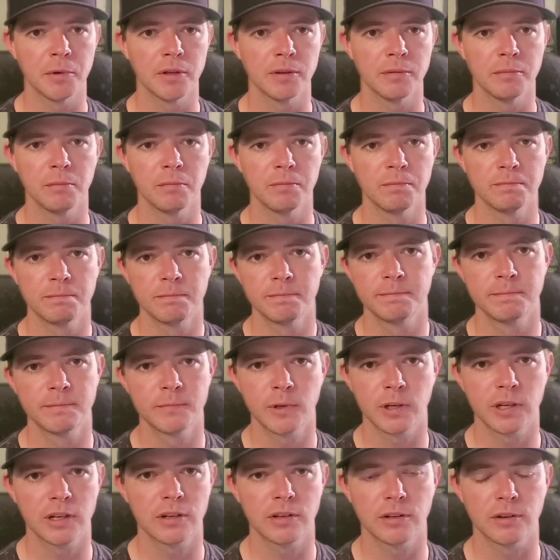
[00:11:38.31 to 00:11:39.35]
to
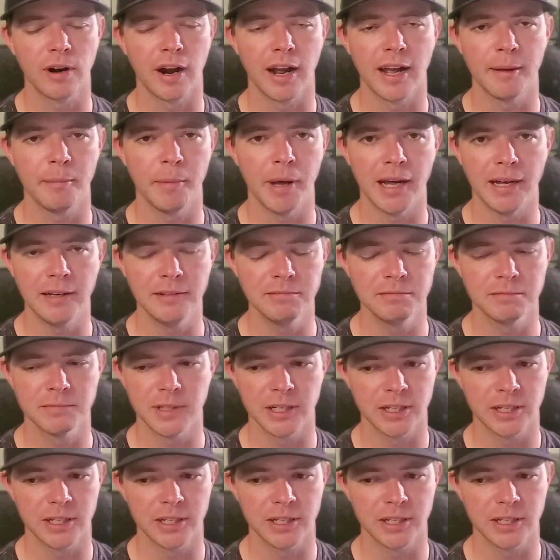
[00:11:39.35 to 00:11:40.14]
cry about.